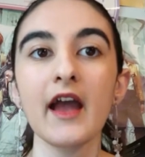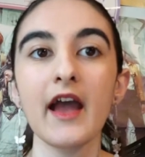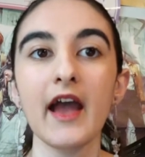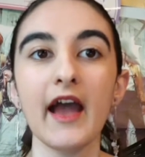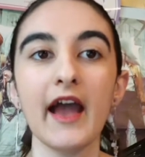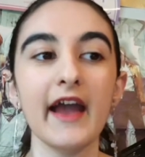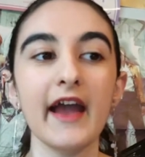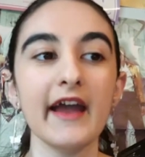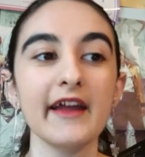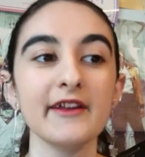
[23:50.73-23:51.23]

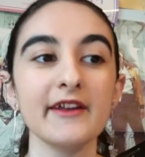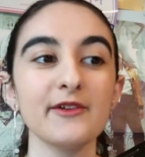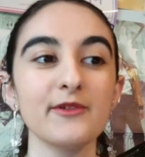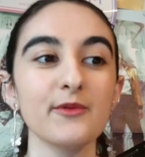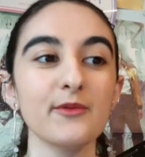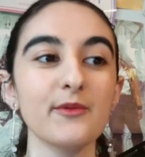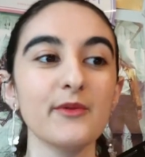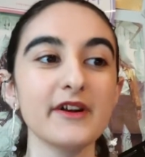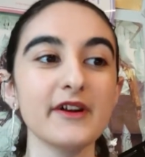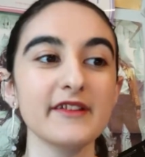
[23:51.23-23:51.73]
And
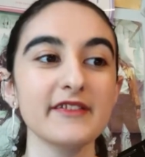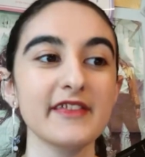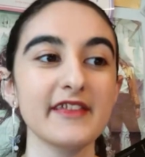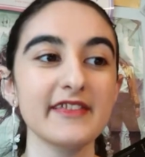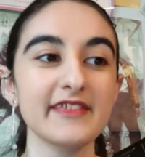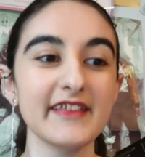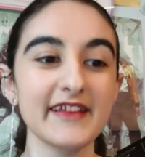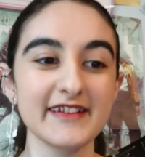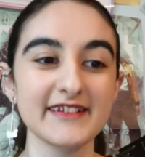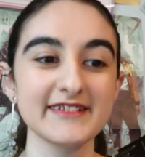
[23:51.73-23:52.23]
one of the
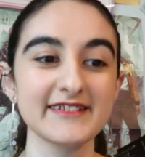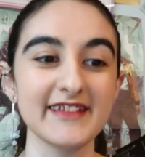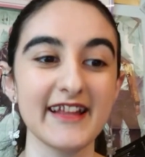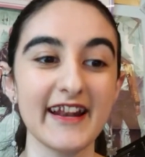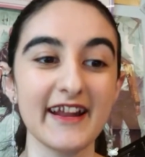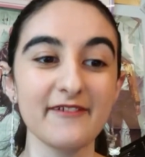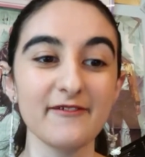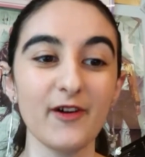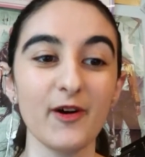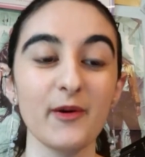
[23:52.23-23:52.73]
things that
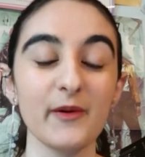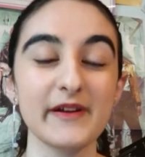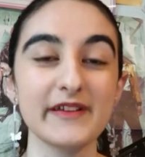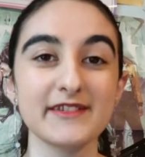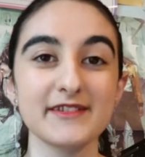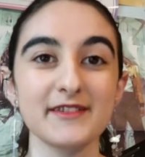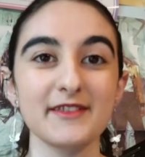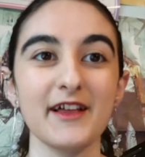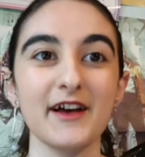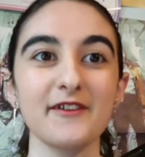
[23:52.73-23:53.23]
I've
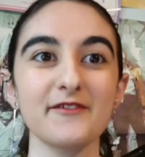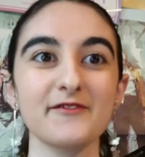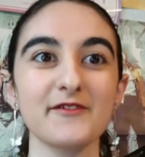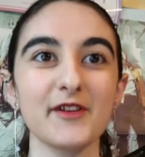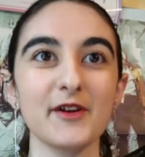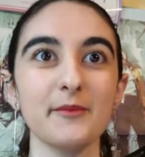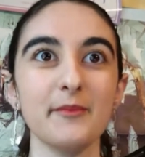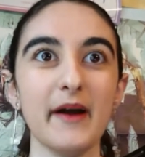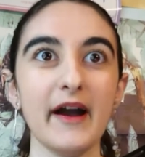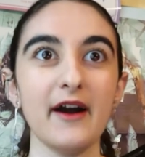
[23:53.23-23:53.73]
always loved
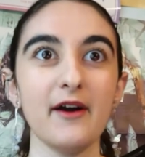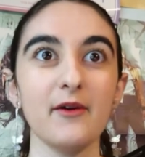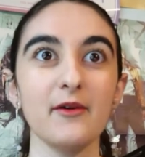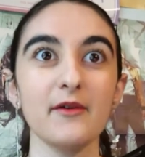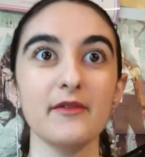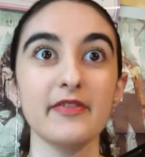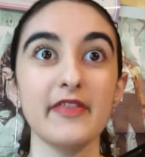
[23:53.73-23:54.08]
about